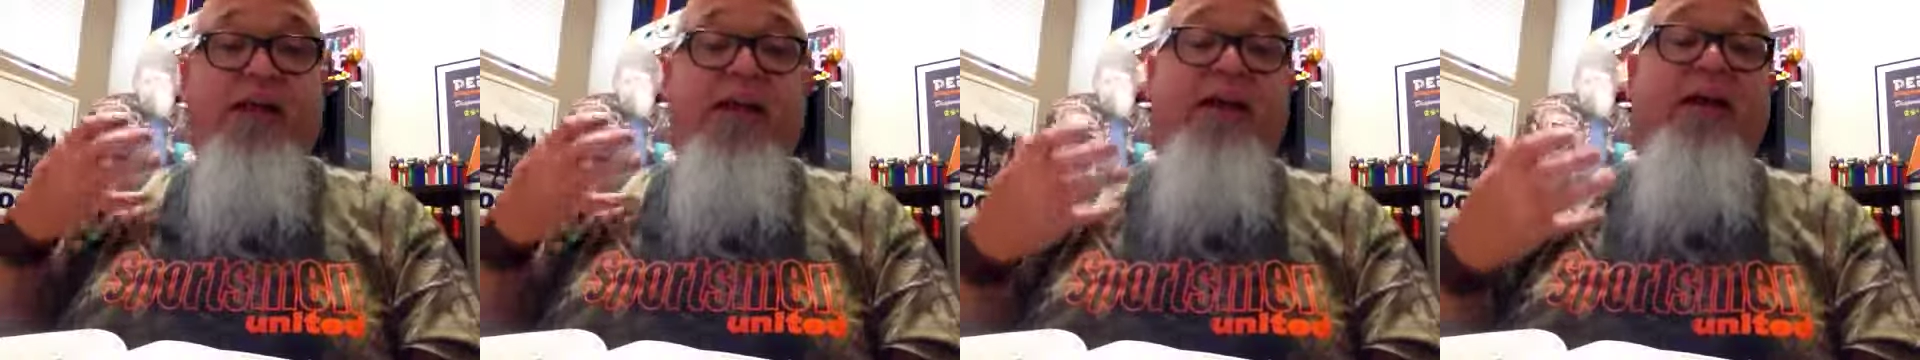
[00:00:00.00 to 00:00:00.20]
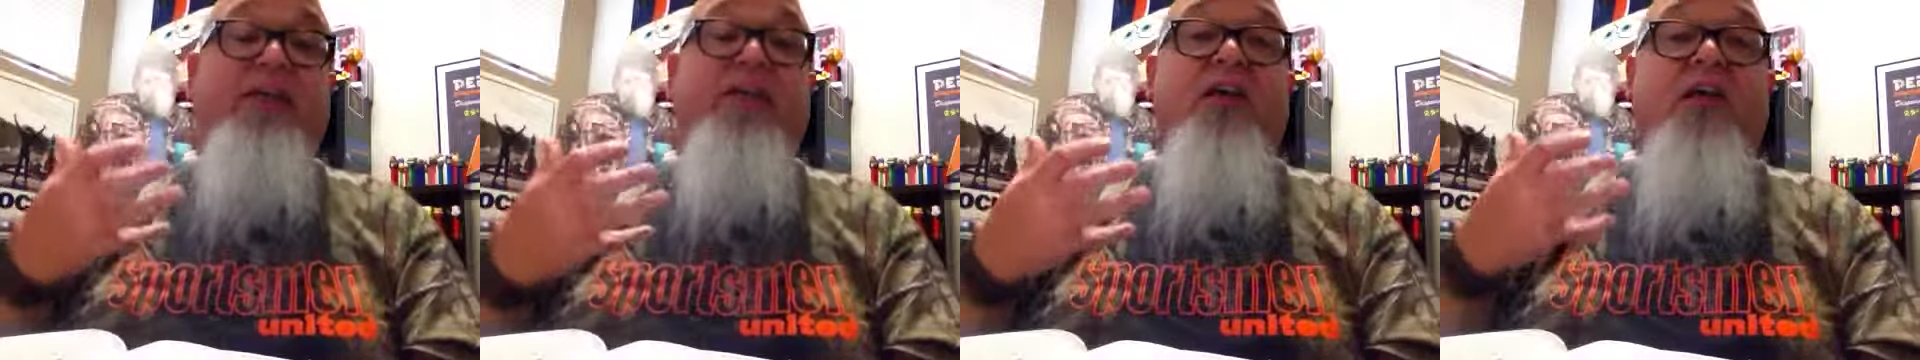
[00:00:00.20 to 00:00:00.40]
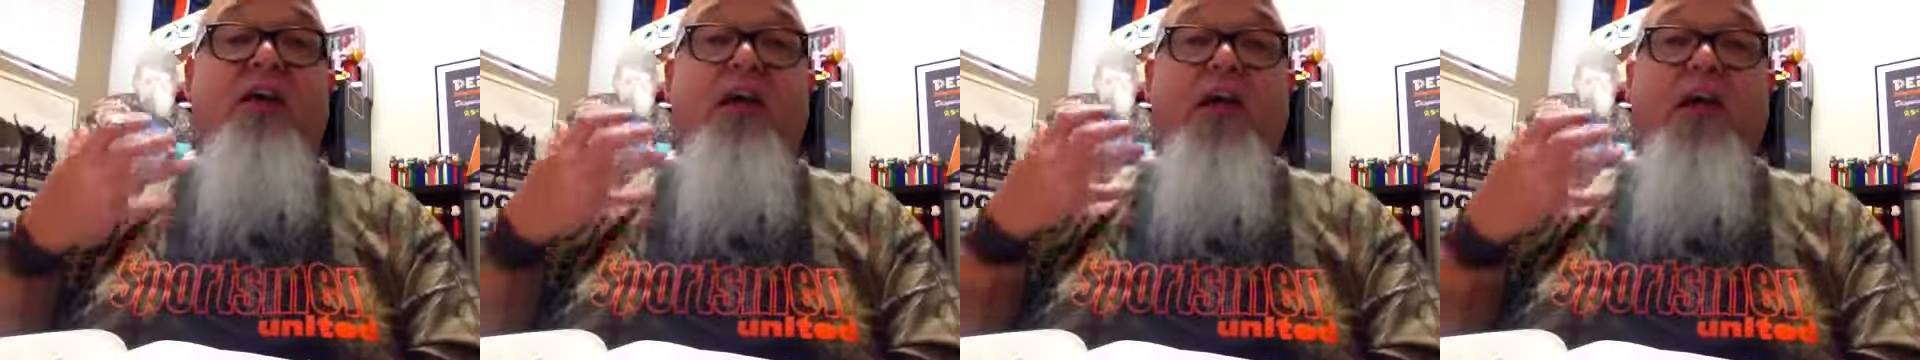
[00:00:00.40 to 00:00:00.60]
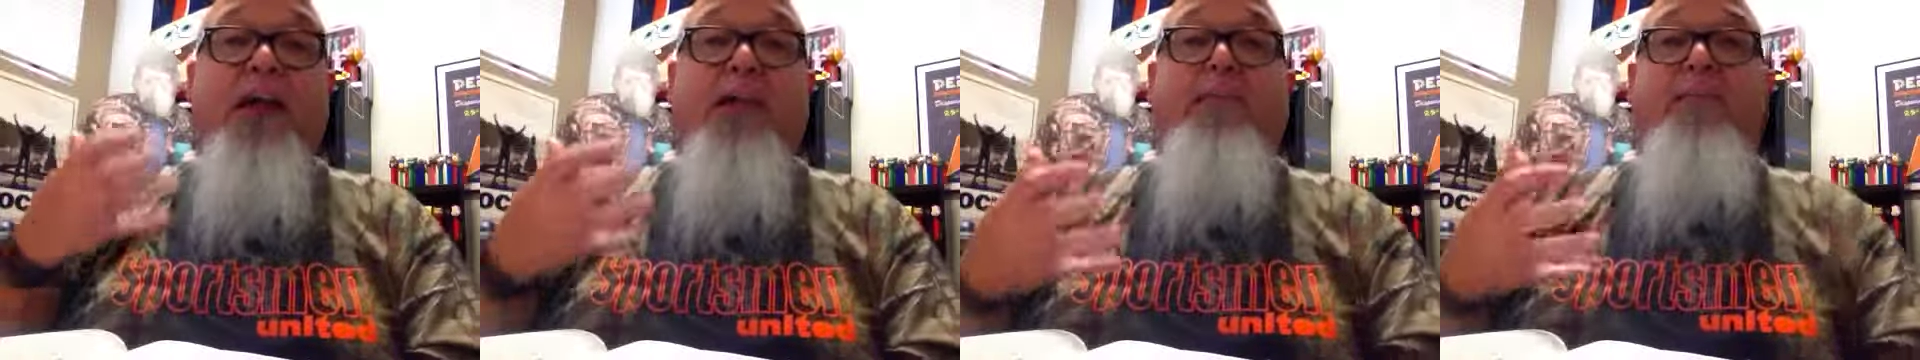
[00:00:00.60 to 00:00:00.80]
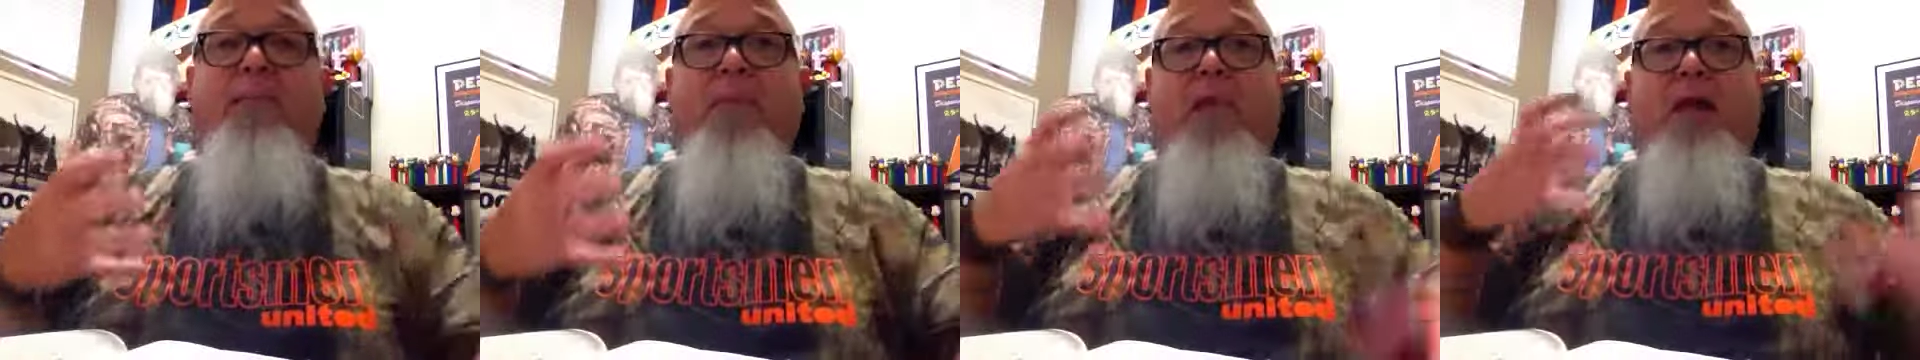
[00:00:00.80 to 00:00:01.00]
and the
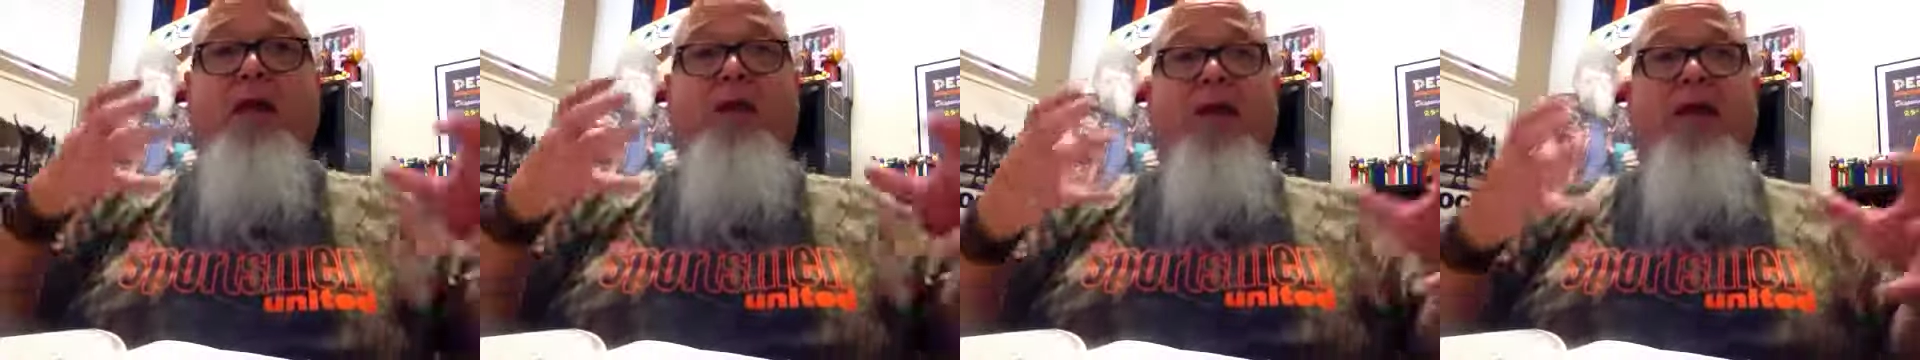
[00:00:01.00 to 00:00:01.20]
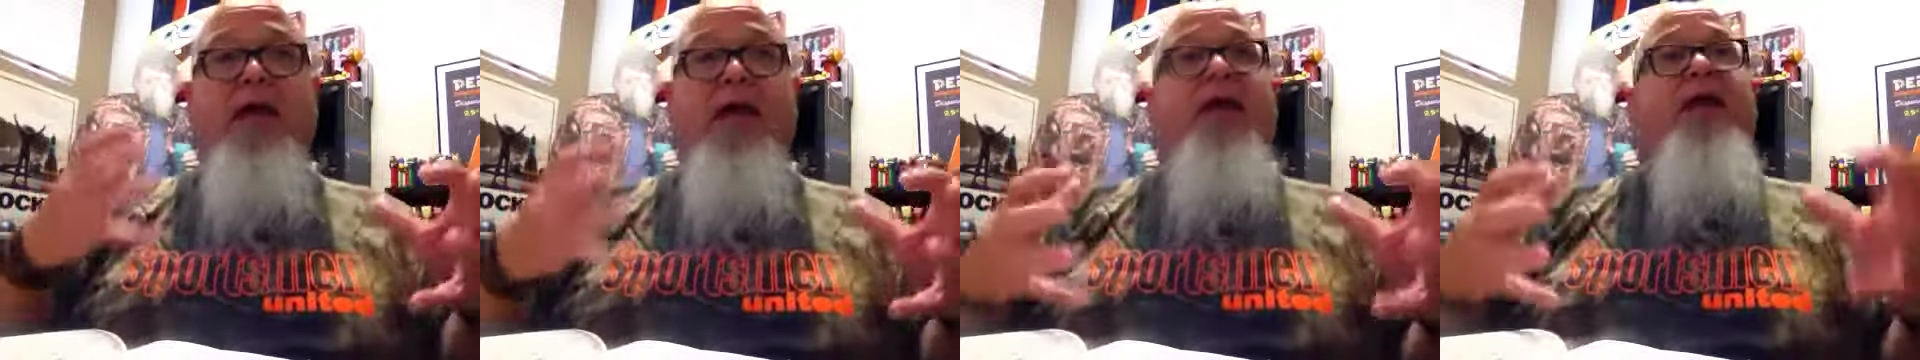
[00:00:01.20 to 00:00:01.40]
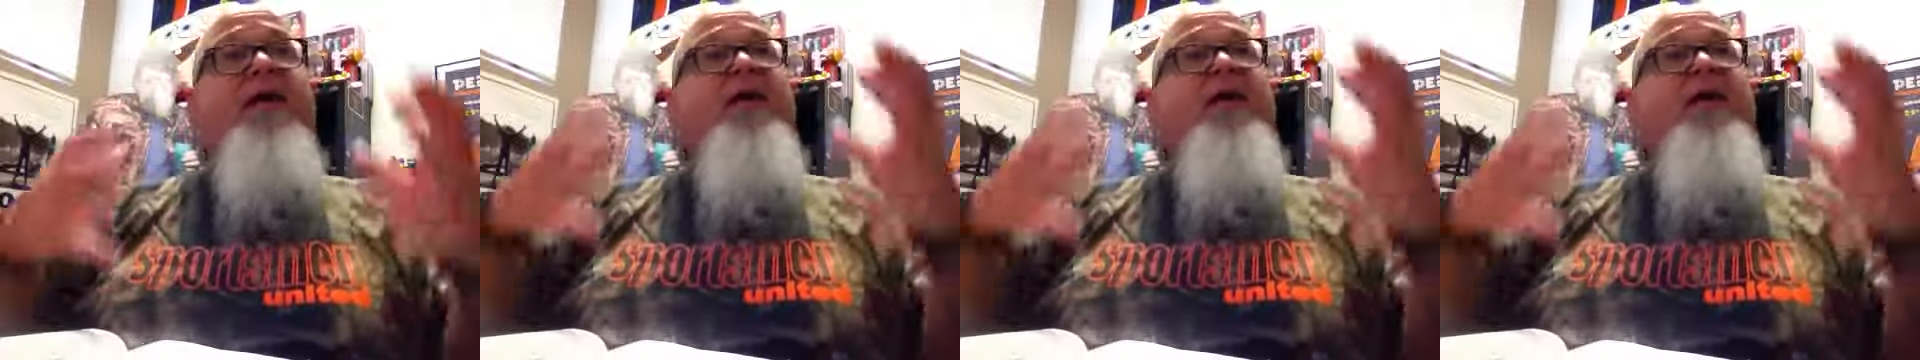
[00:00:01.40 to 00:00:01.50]
Lamb. Okay,